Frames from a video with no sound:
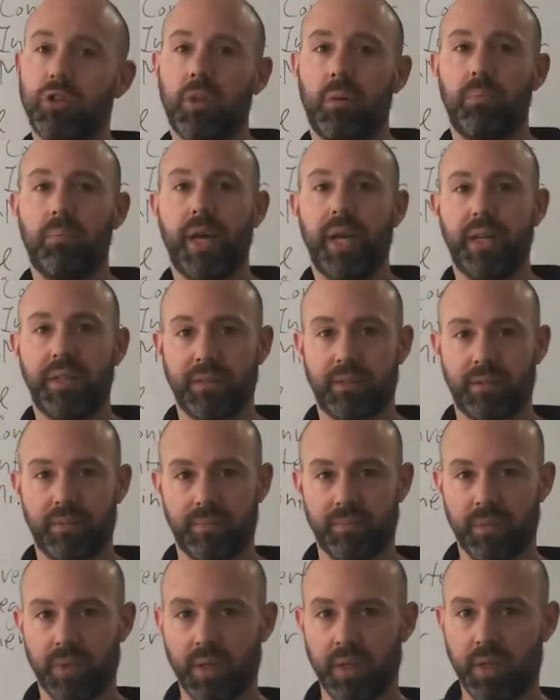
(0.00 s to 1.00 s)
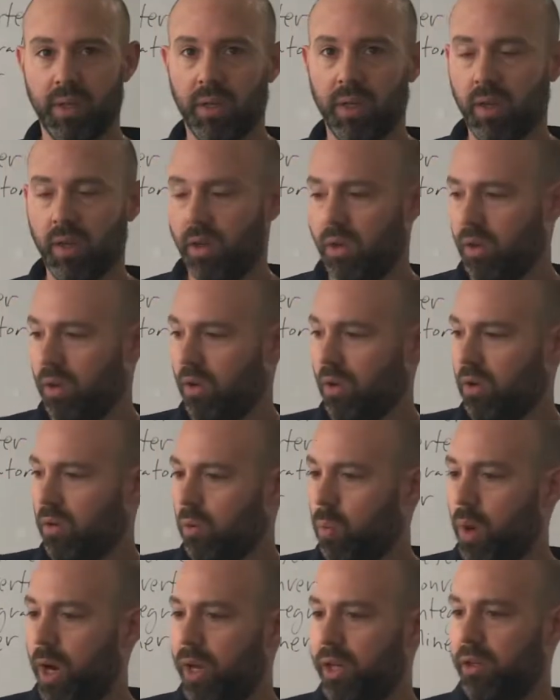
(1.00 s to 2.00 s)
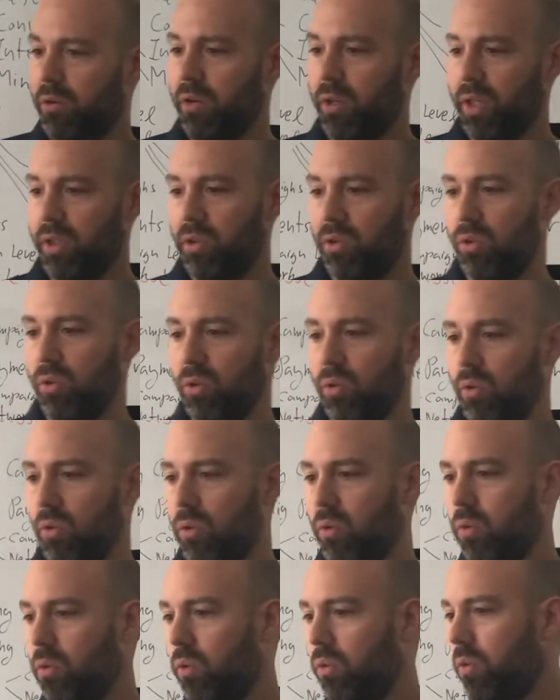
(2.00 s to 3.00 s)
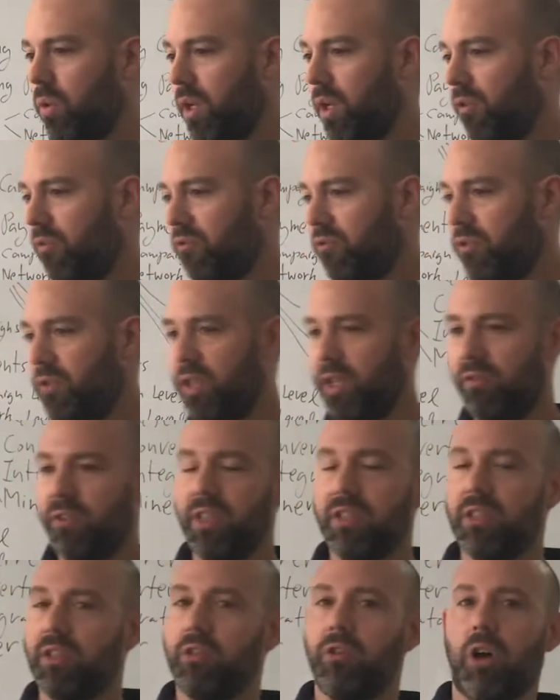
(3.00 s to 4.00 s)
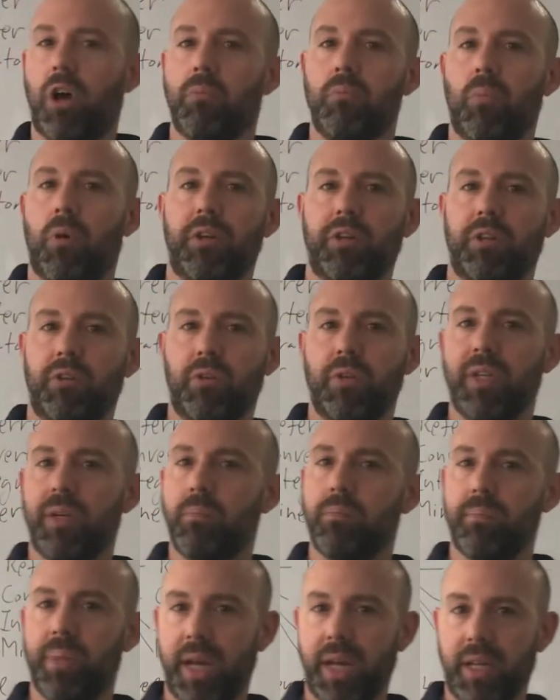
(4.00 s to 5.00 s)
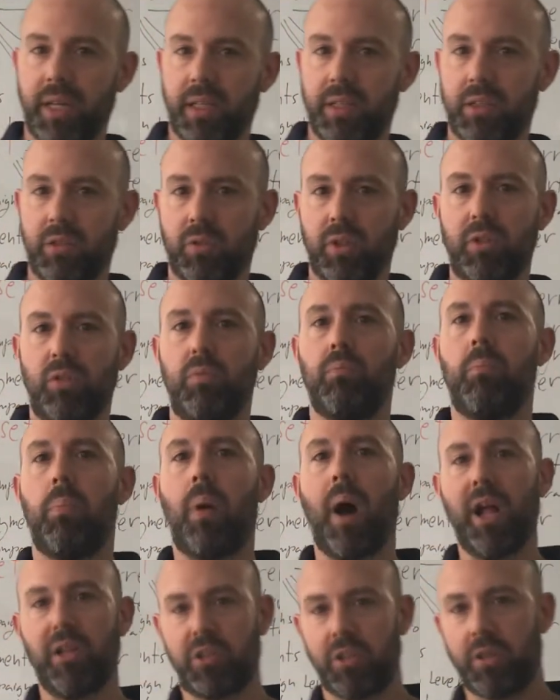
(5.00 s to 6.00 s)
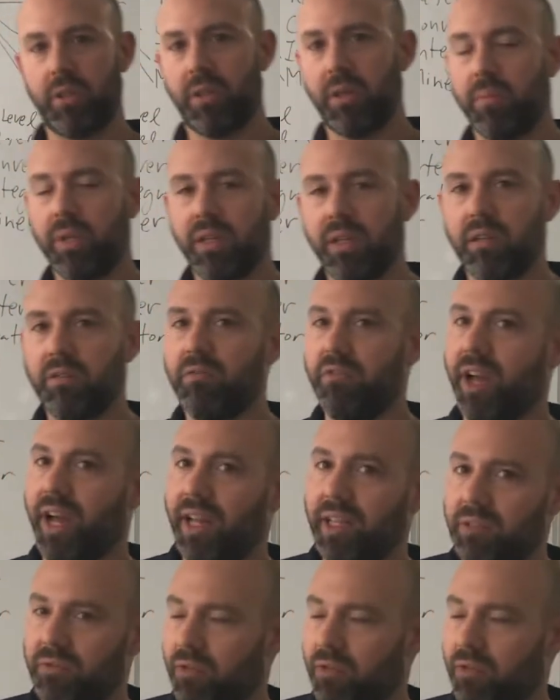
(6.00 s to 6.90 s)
campaigns. When you need to, if these are non-monetary campaigns, you need to budget them in advance.